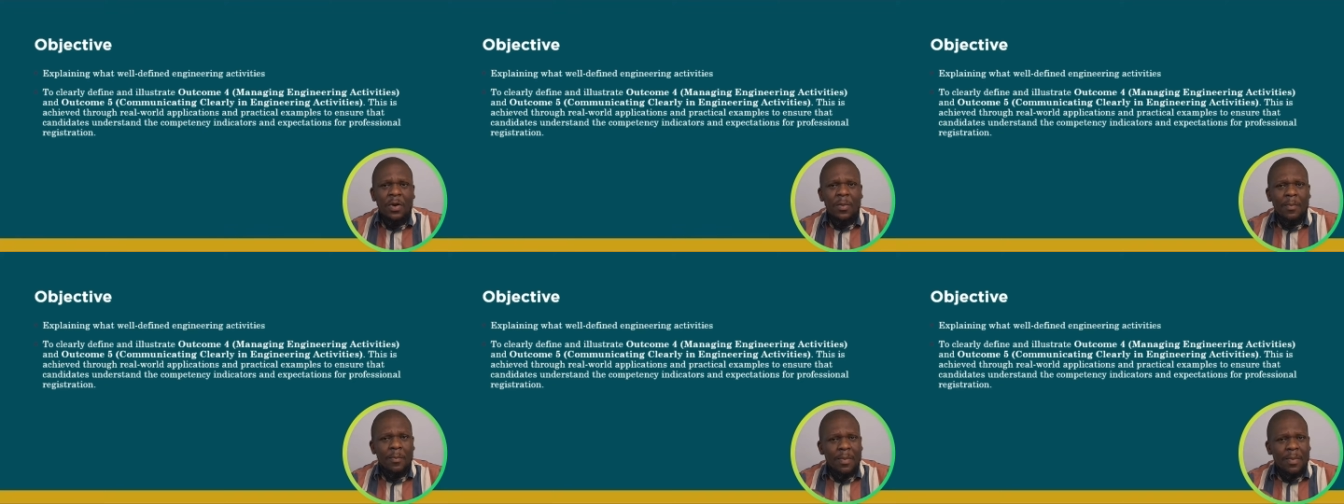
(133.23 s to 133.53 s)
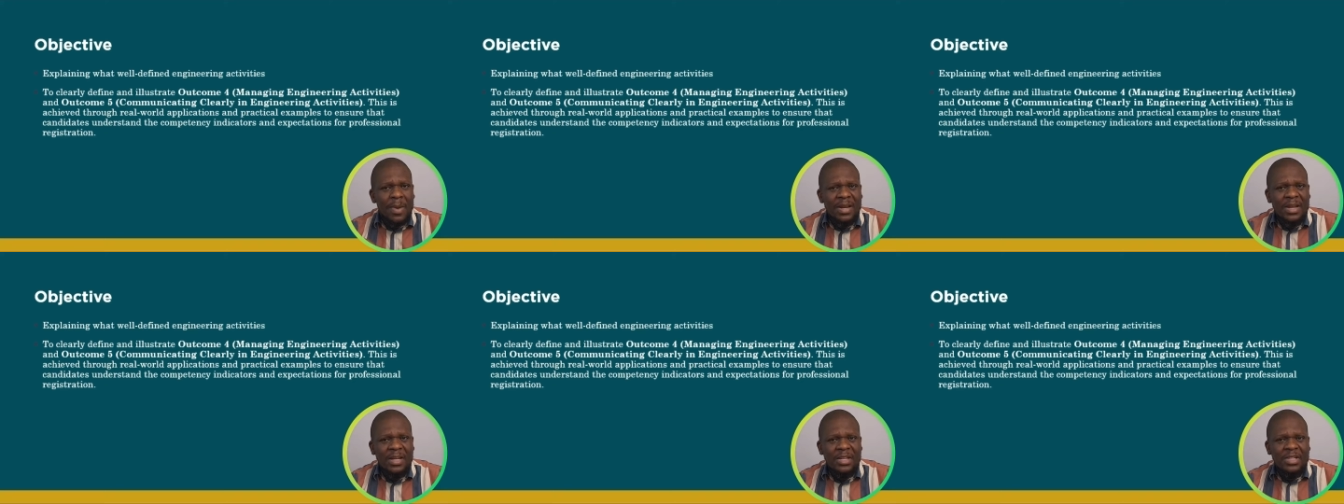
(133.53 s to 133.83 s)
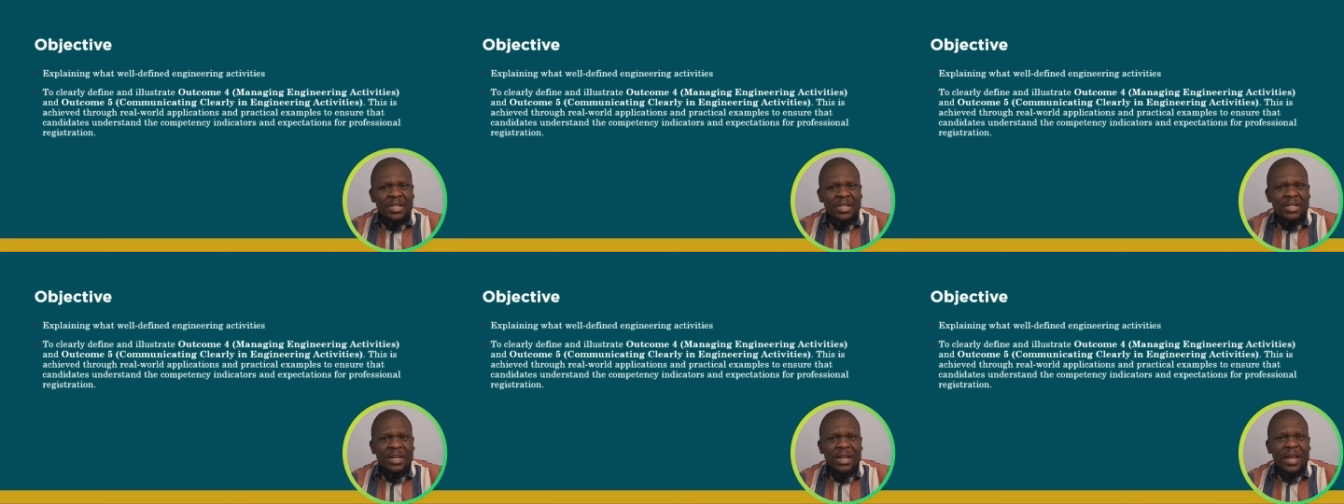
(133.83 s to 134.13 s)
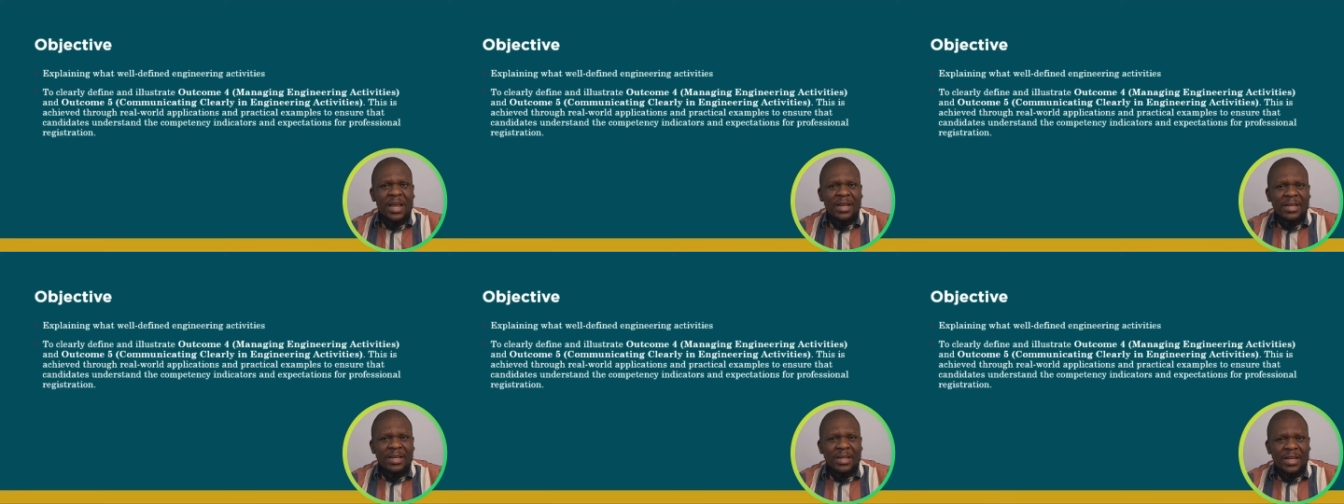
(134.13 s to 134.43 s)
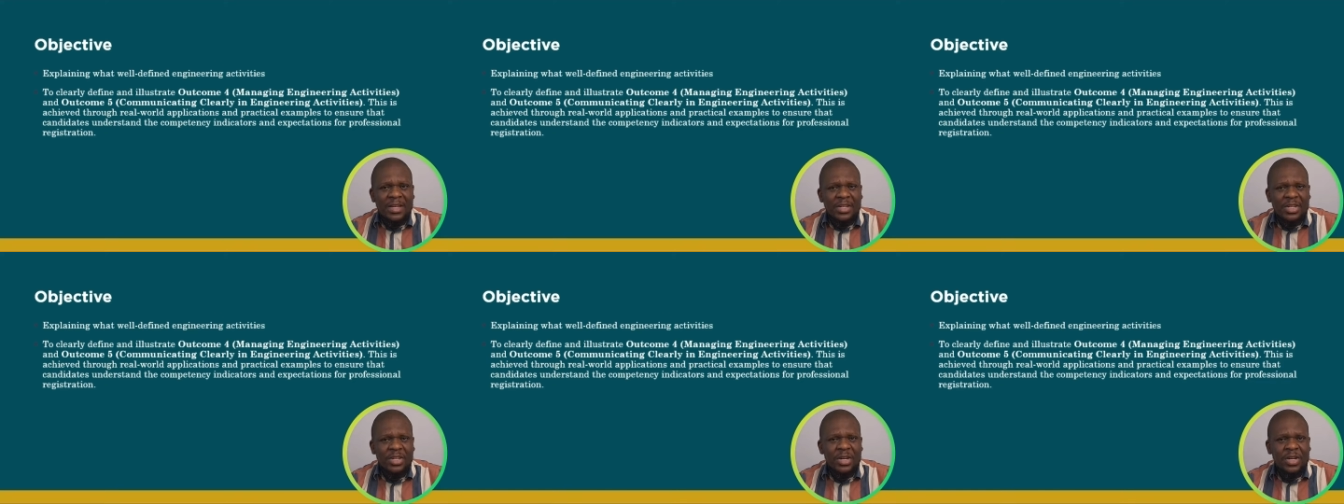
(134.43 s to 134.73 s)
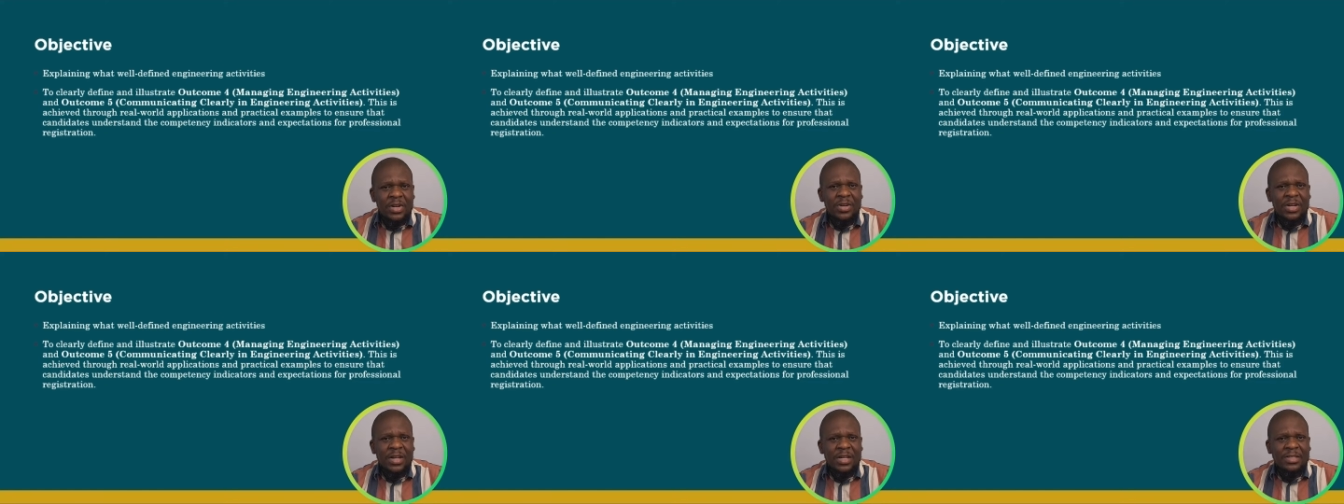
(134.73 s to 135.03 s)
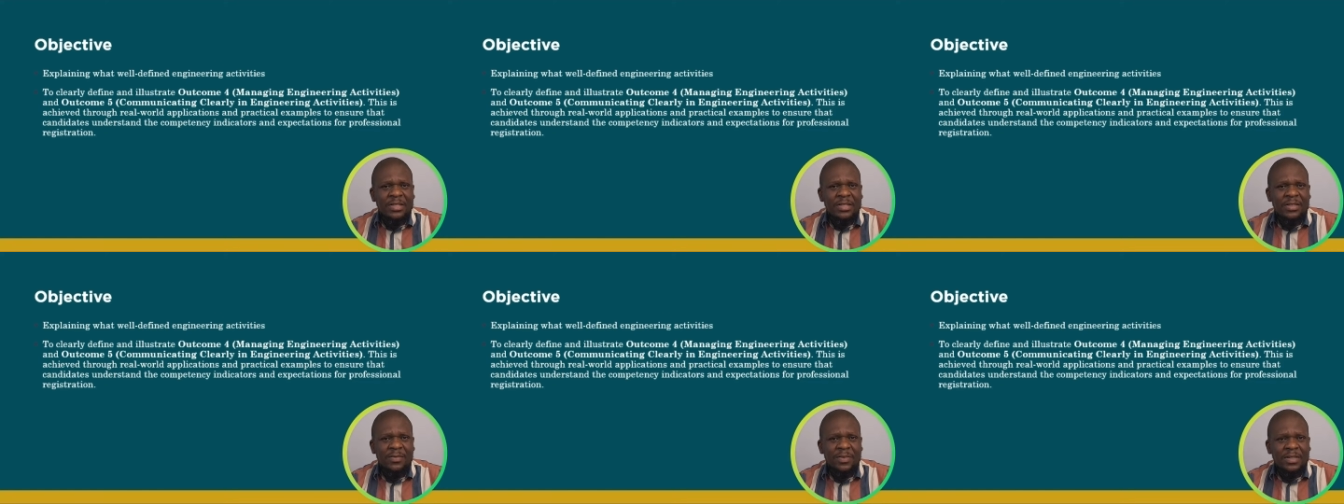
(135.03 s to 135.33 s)
managing engineering
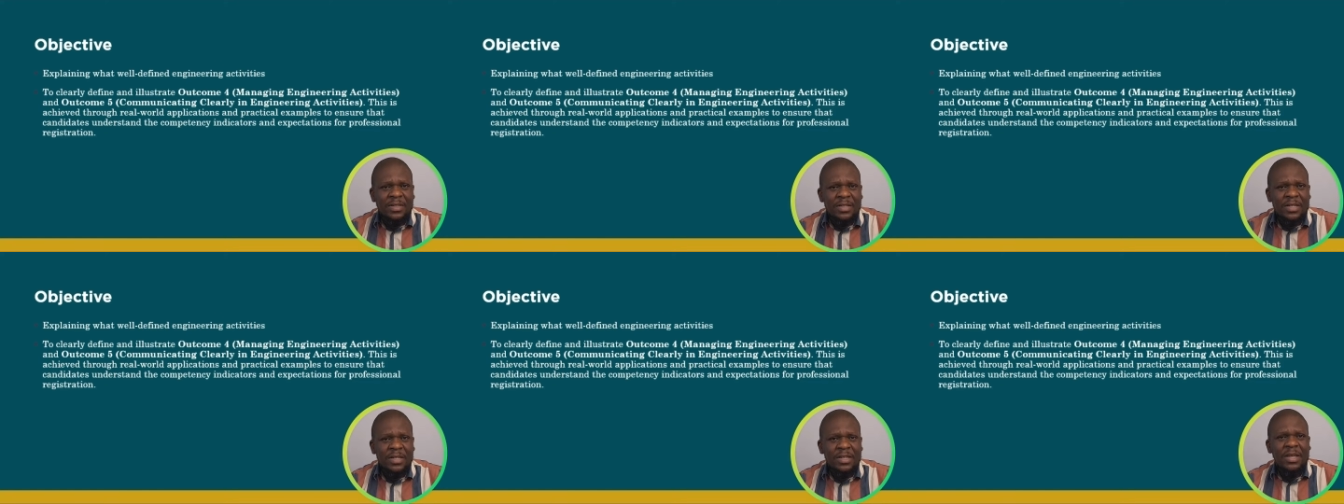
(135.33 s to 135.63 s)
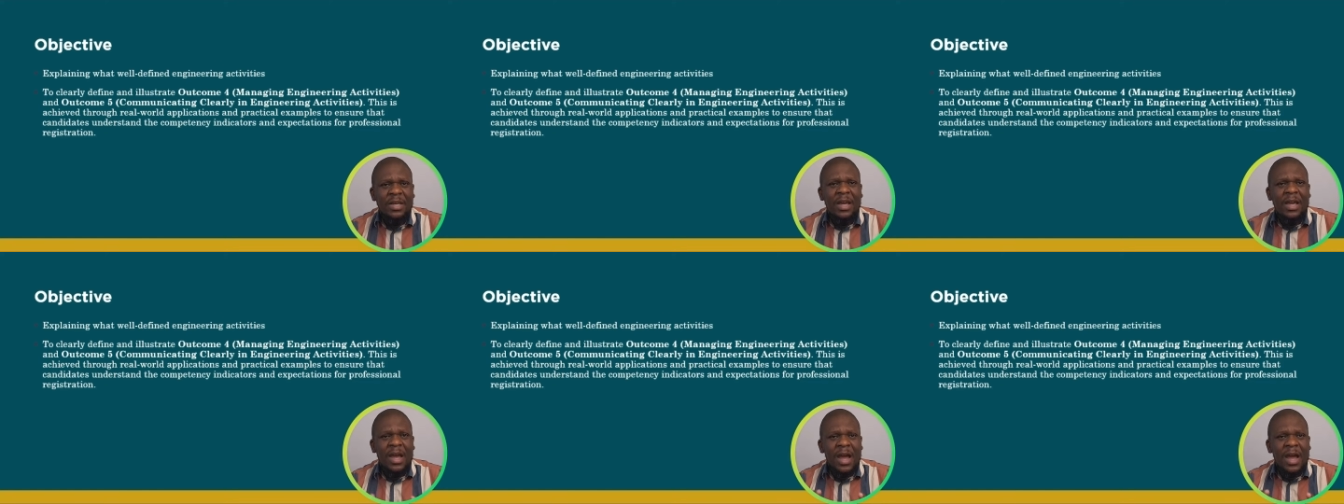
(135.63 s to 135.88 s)
activity,